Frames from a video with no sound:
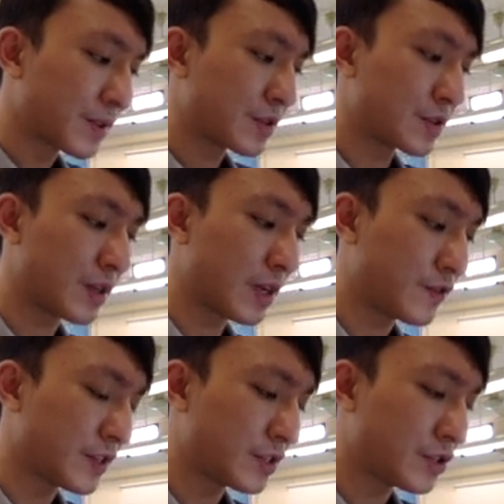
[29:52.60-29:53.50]
So
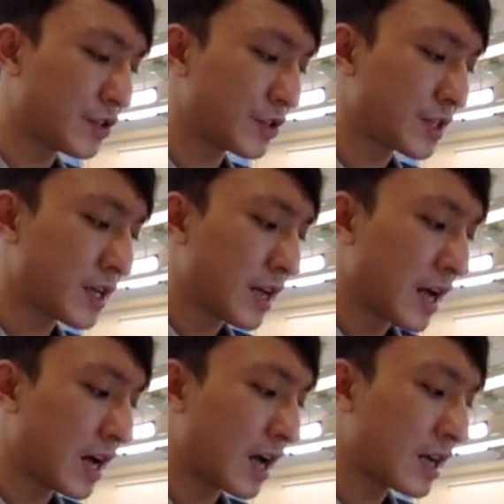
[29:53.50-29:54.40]
if it is used
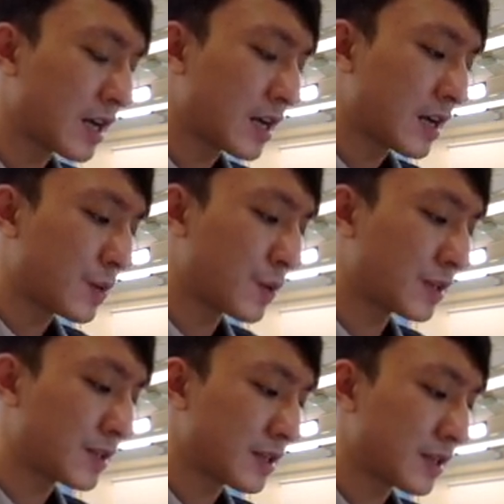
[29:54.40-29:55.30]

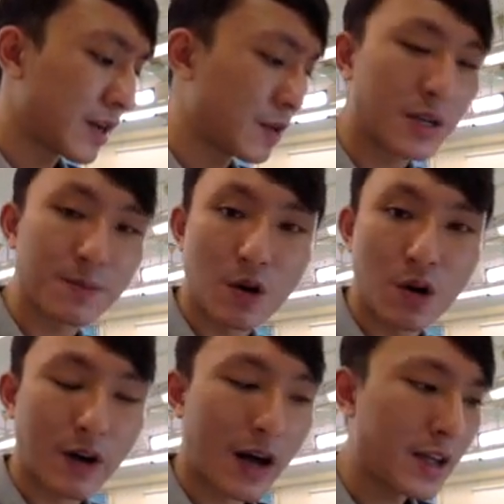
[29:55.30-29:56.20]
with calcium
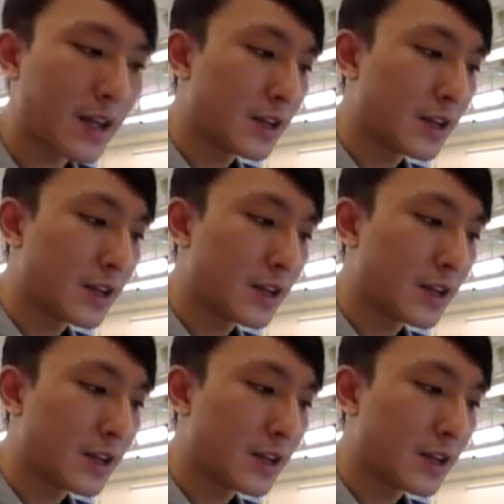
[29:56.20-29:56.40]
chloride,